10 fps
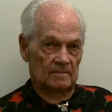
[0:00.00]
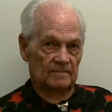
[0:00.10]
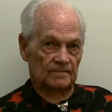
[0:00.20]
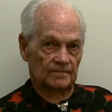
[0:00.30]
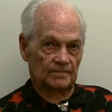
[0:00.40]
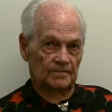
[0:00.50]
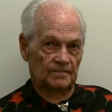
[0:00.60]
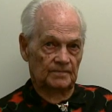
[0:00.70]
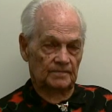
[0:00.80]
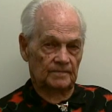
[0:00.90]

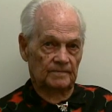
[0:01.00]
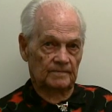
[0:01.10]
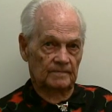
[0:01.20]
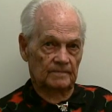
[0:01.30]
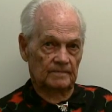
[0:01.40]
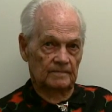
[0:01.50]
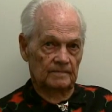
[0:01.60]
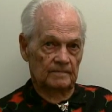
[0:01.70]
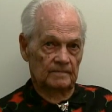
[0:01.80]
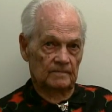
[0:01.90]

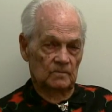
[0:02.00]
No one is speaking in this clip.